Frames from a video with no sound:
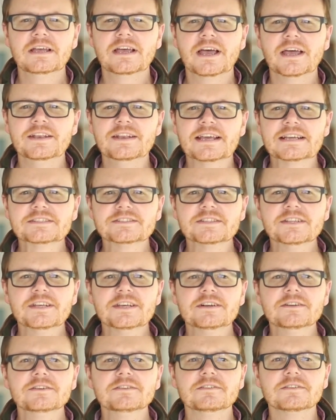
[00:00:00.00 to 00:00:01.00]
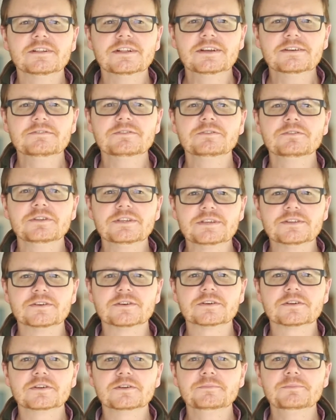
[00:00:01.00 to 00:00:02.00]
A next level
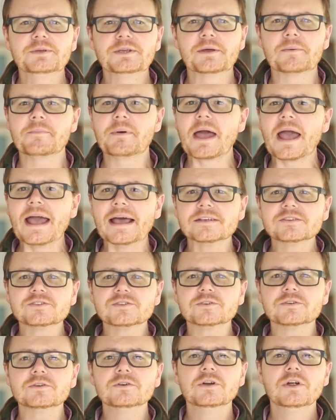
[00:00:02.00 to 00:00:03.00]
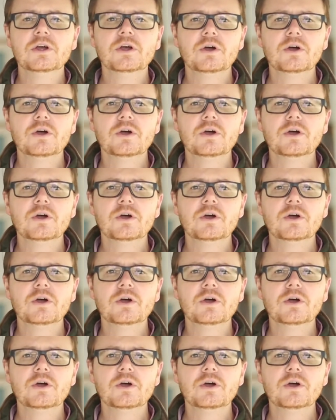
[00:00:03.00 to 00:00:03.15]
leader could be a pastor